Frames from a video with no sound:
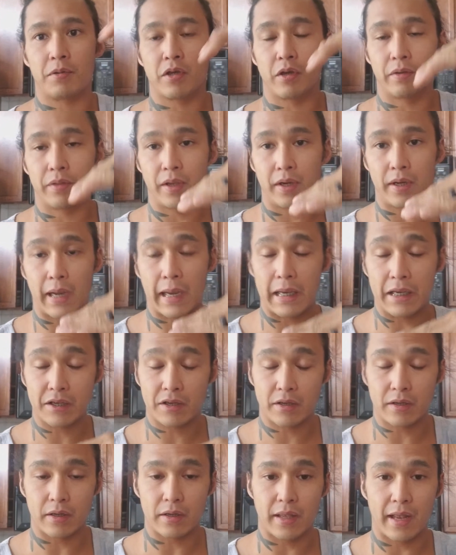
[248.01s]
So on the
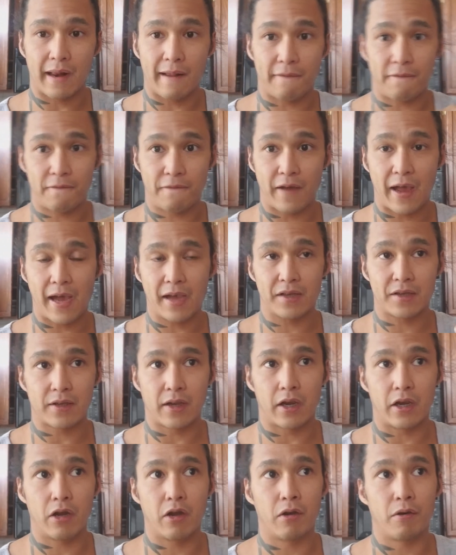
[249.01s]
days that I fast,
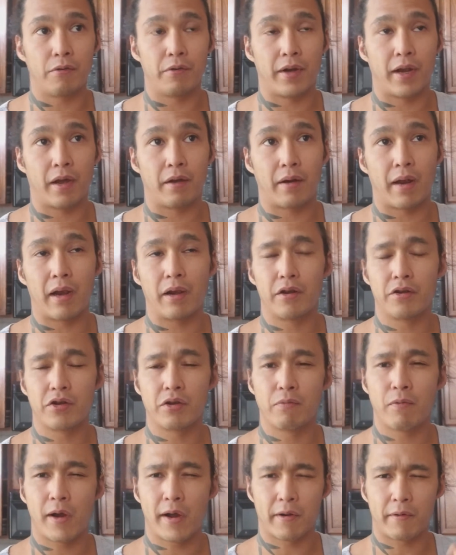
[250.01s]
I go down. I
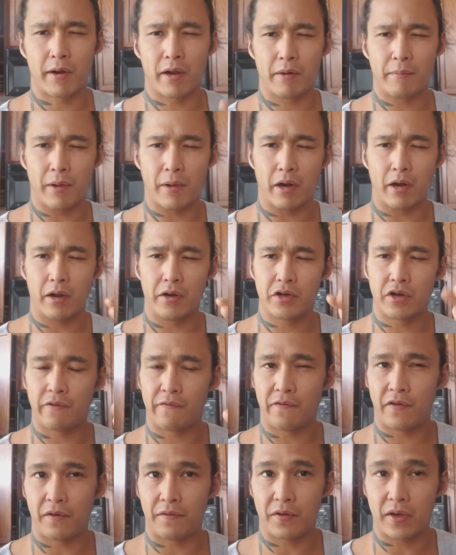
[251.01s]
usually walk around about
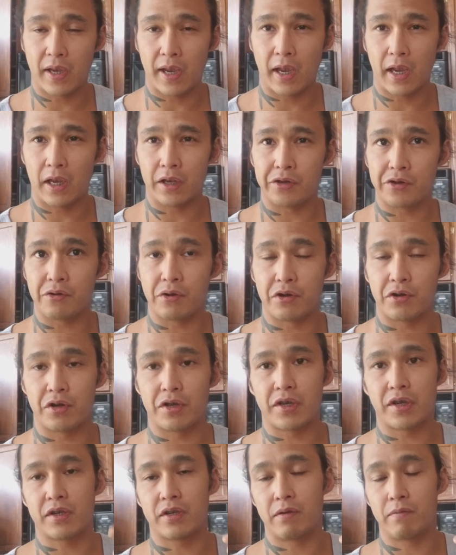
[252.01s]
158 to
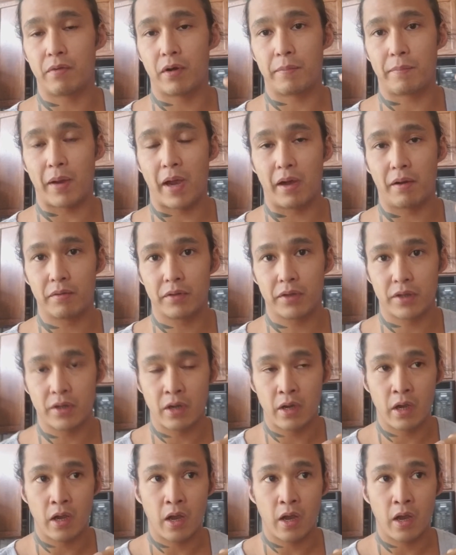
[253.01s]
161 pounds.